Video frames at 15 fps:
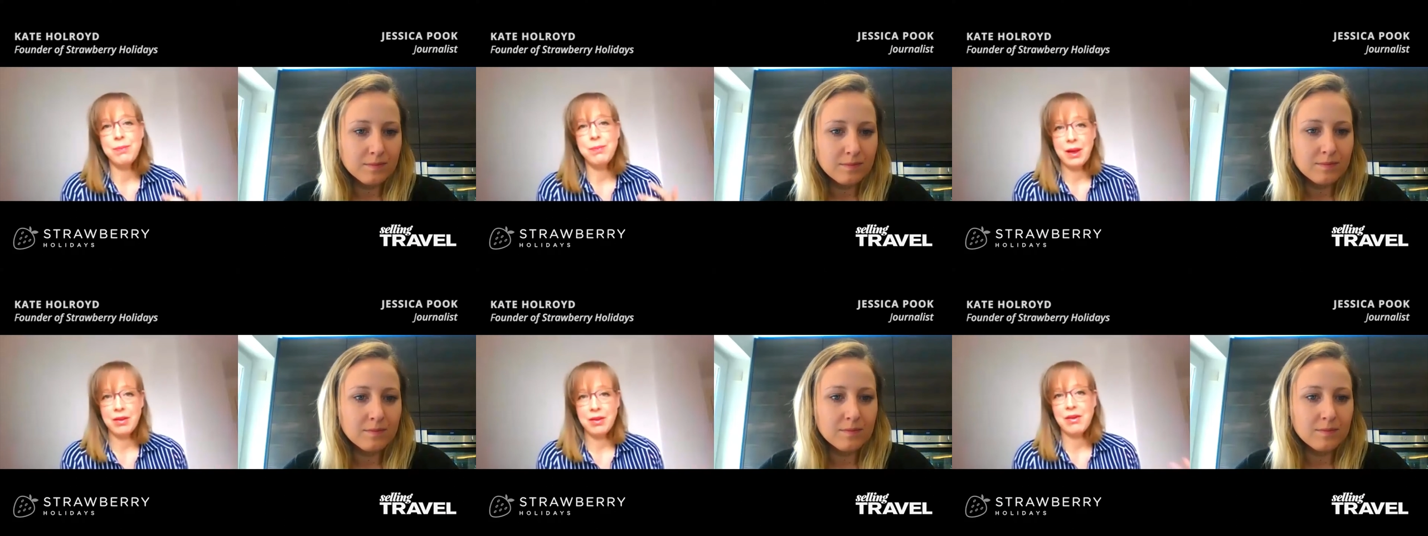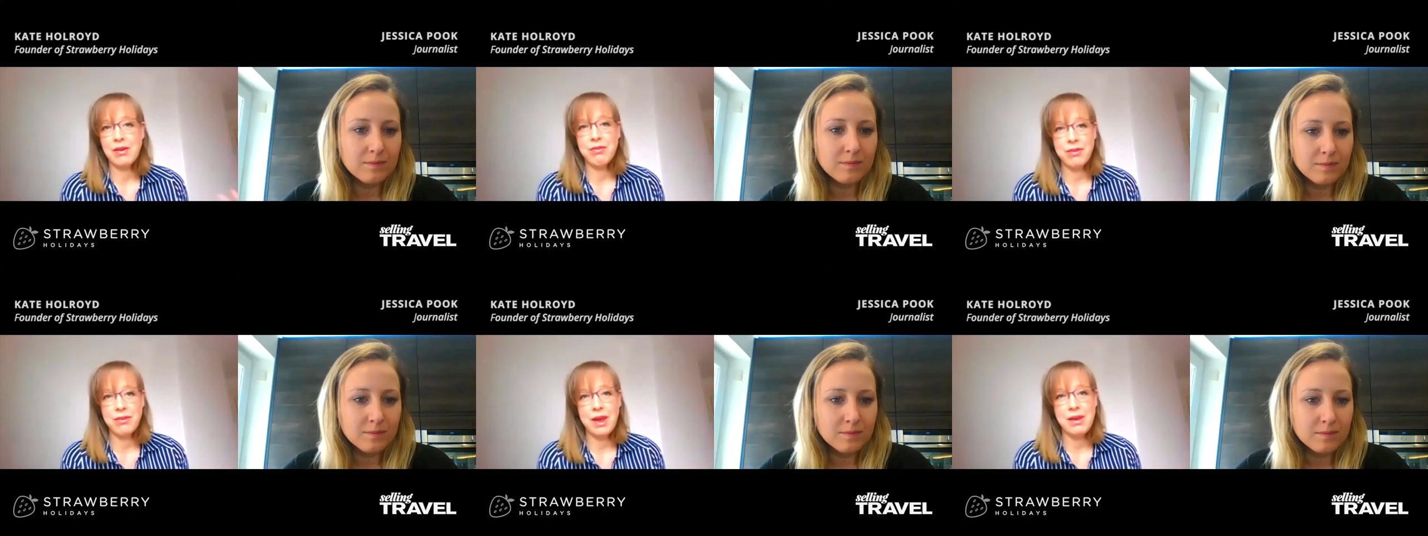Speaker 1: because I've
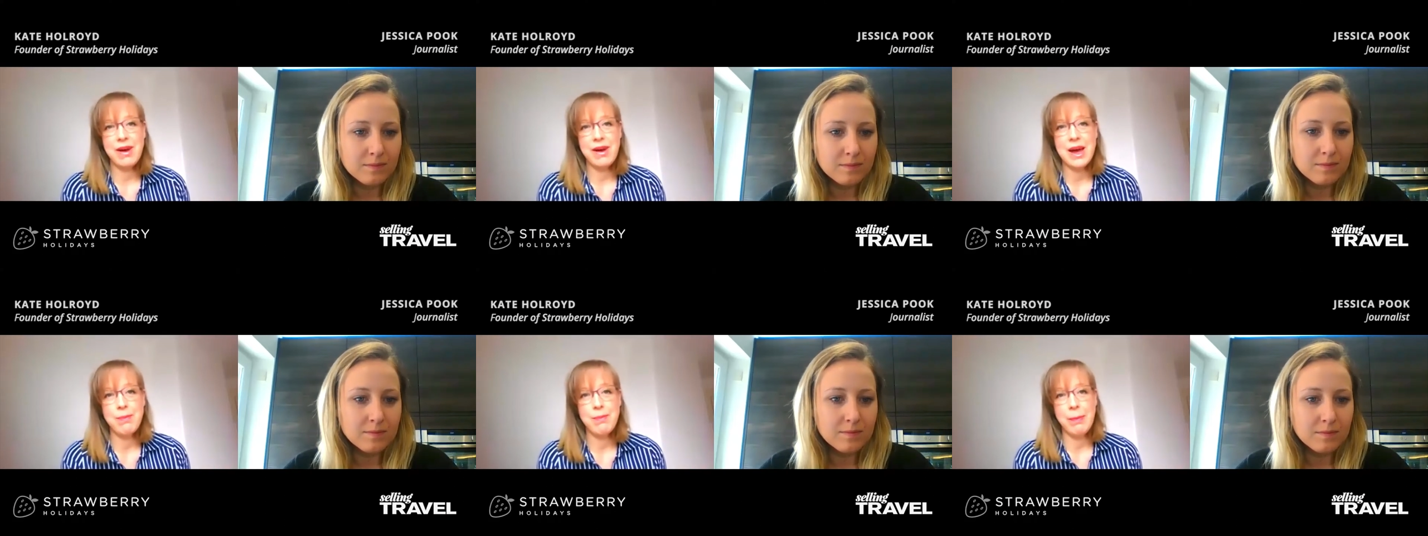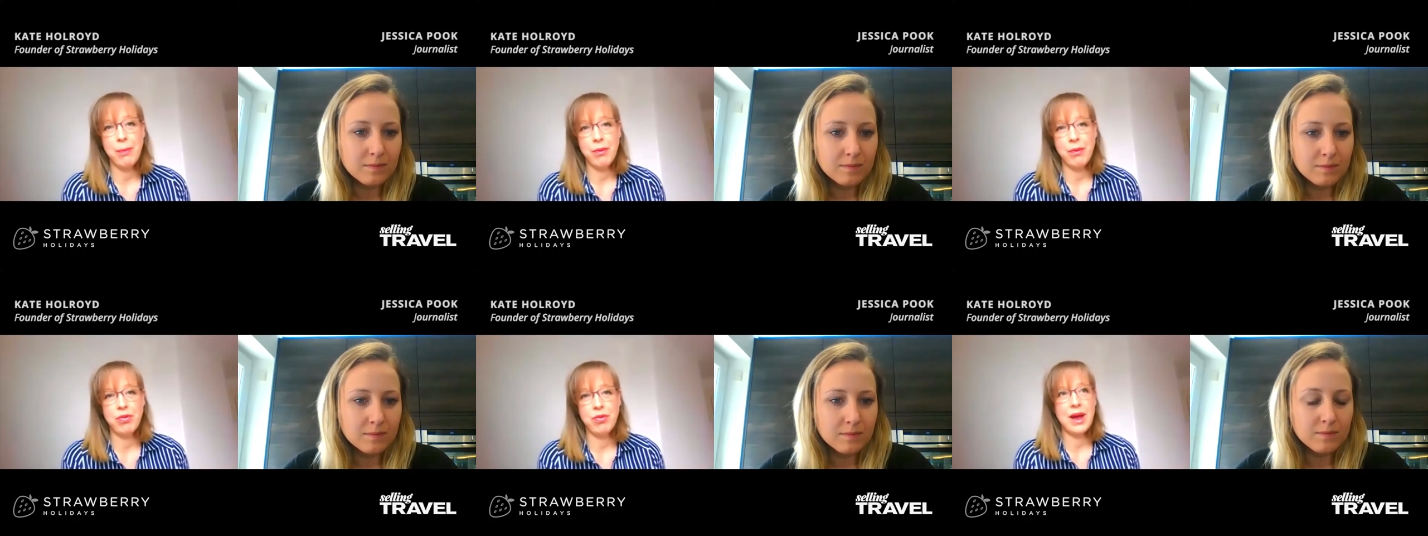invited
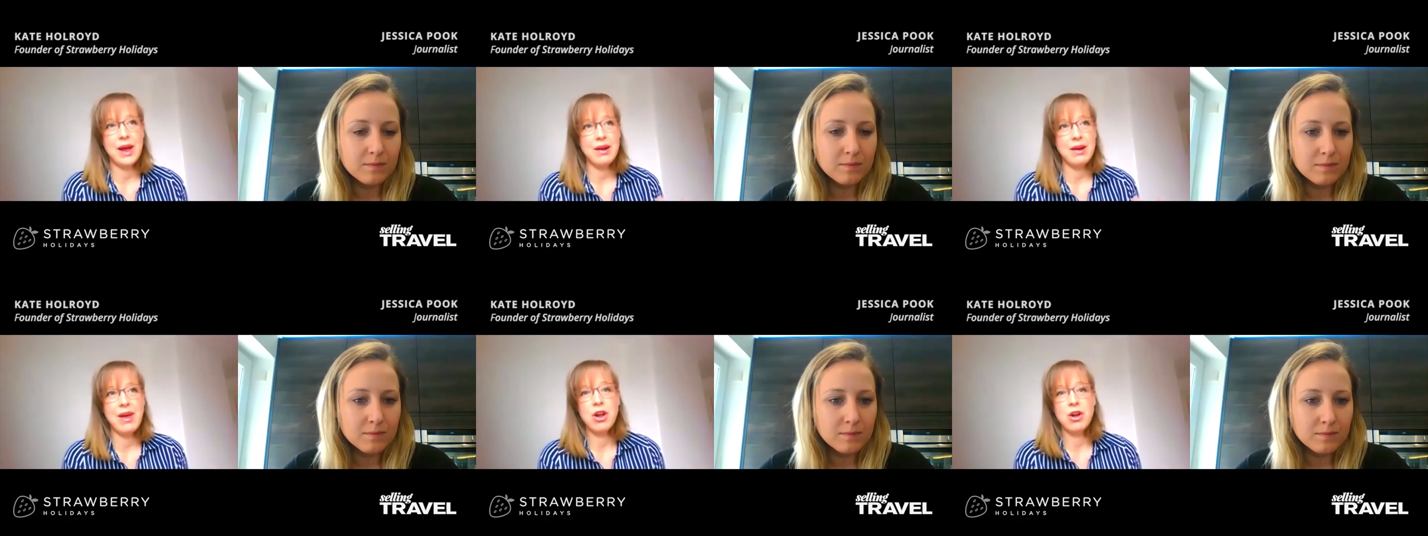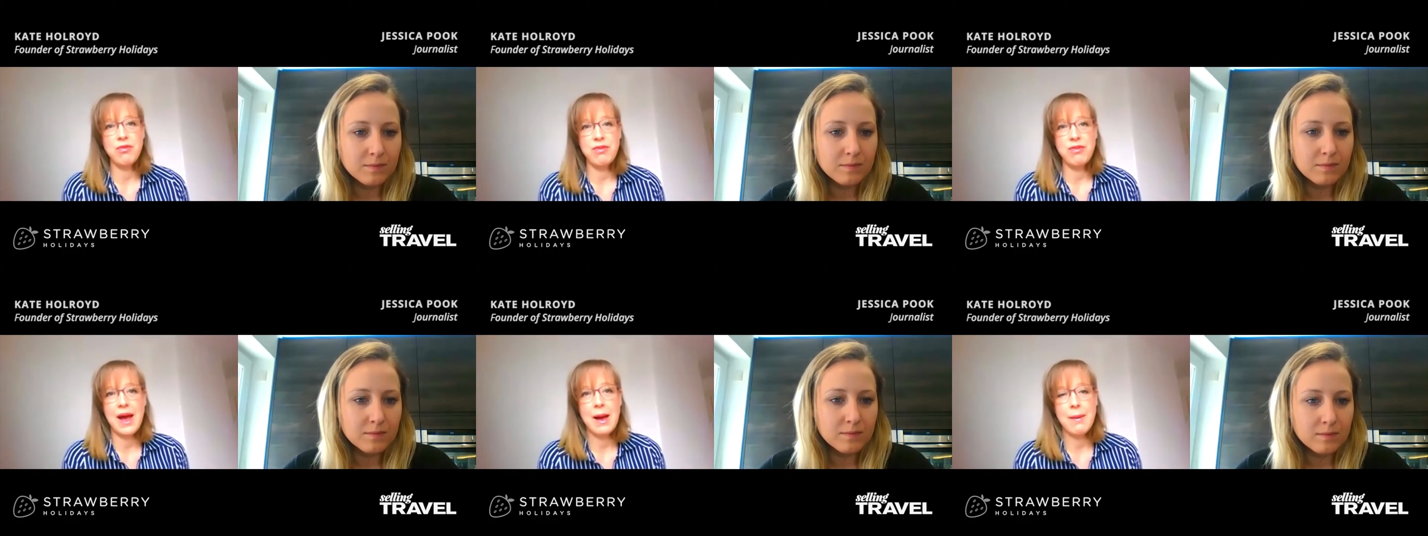people to kind of get on
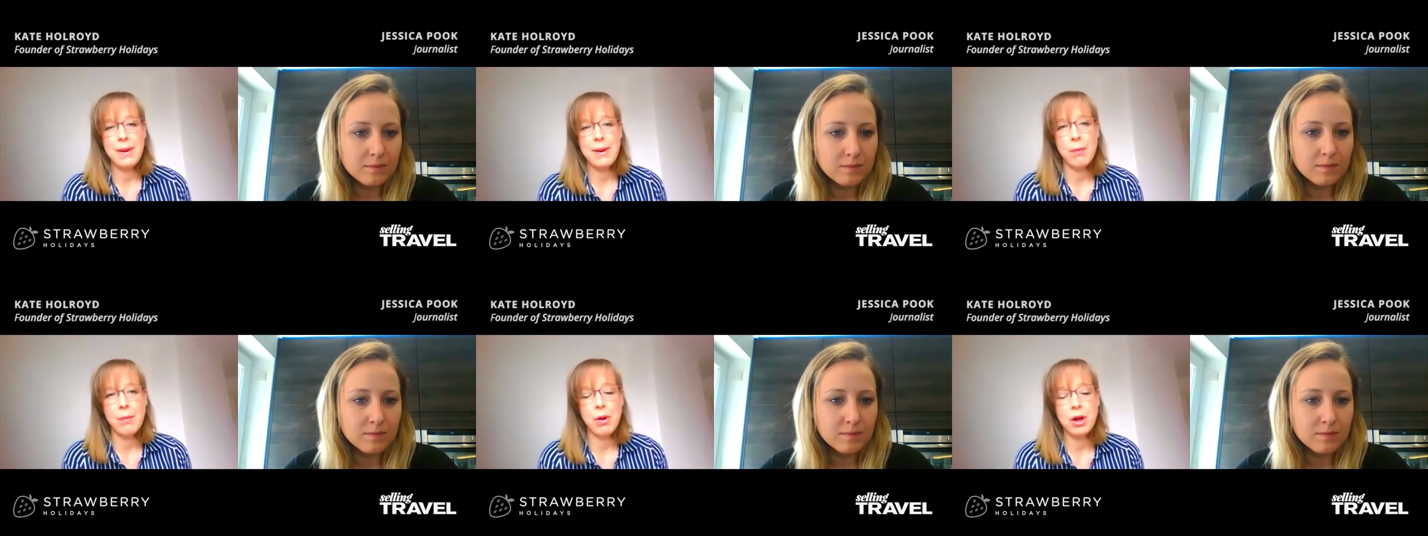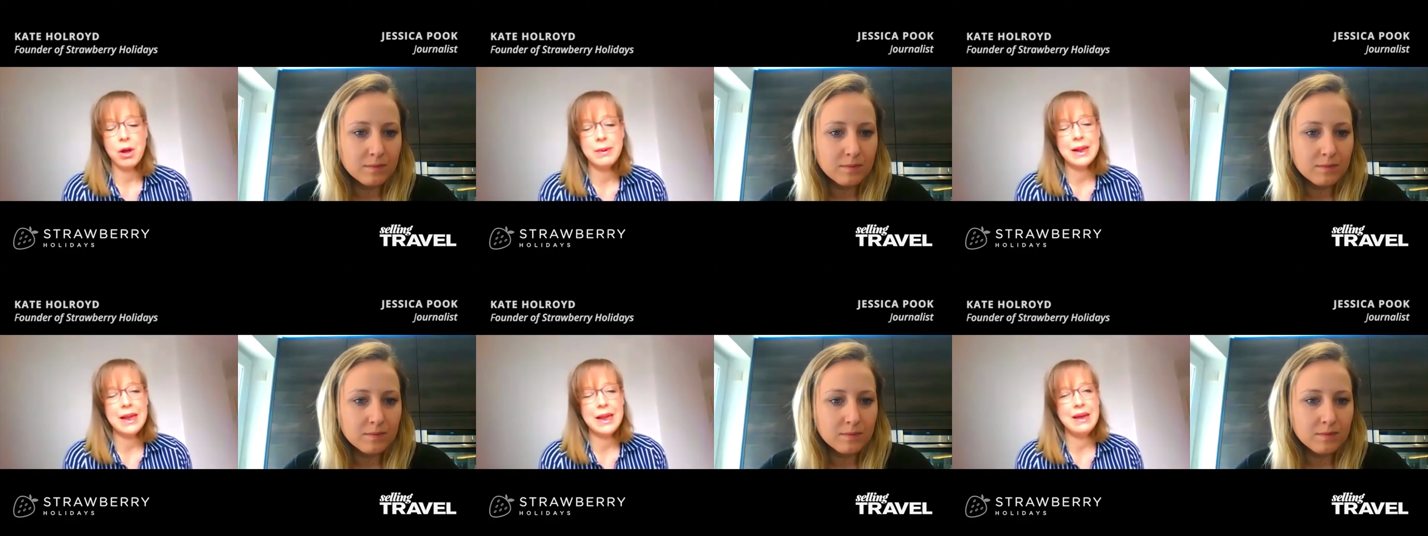a V I P
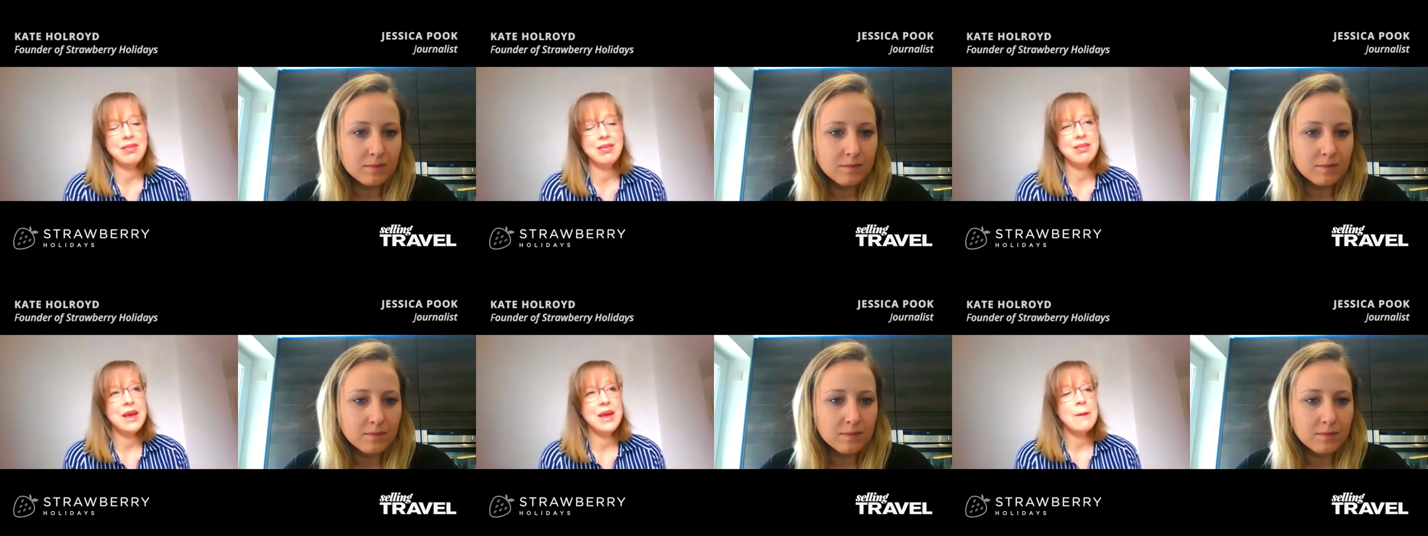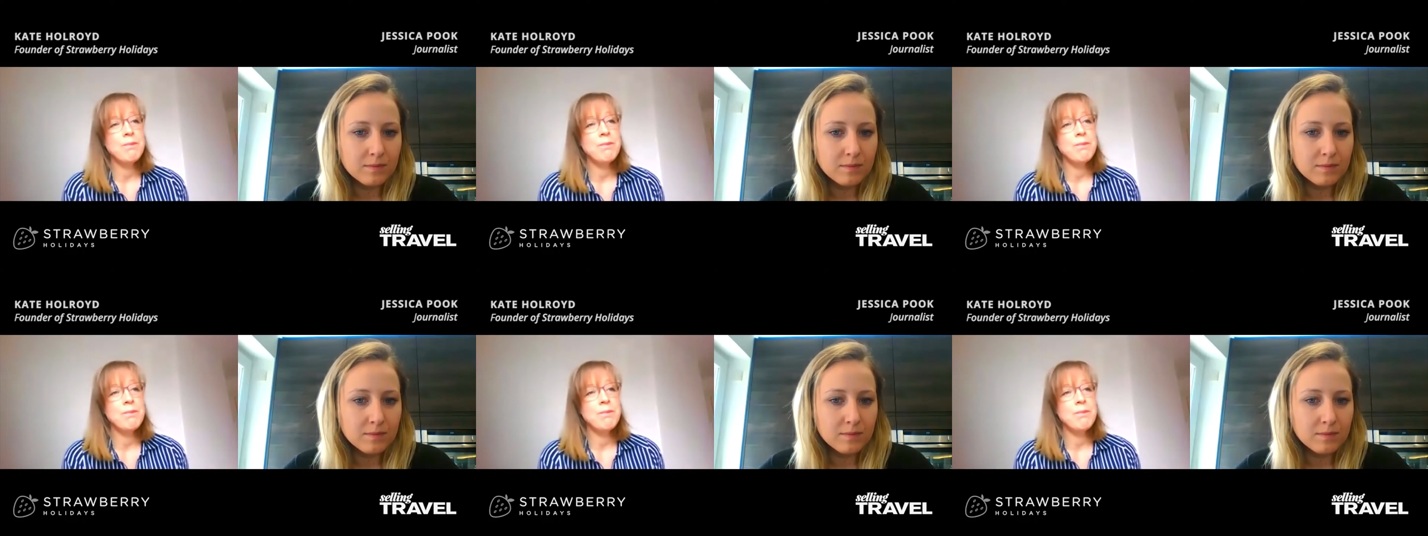appointment list.